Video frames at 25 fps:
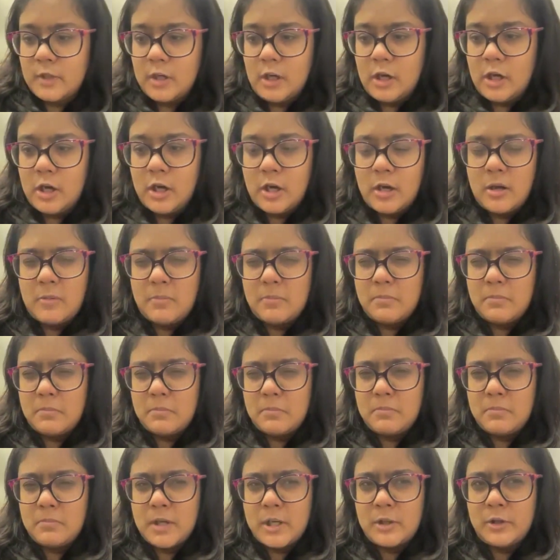Um,
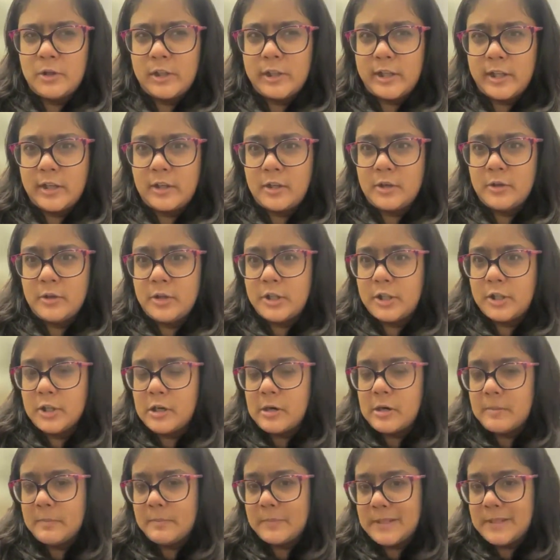Manuel, can you
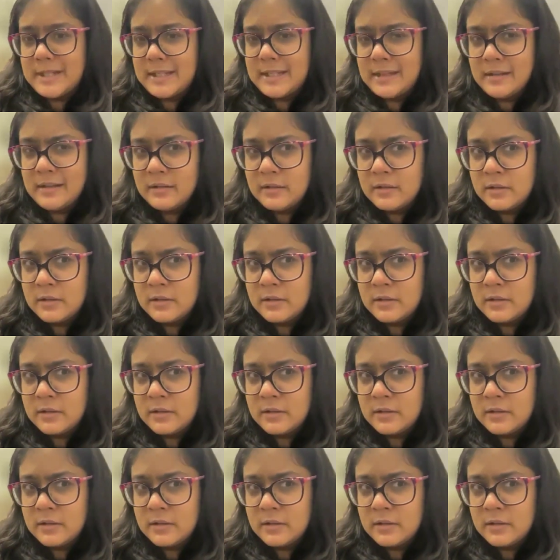hear me?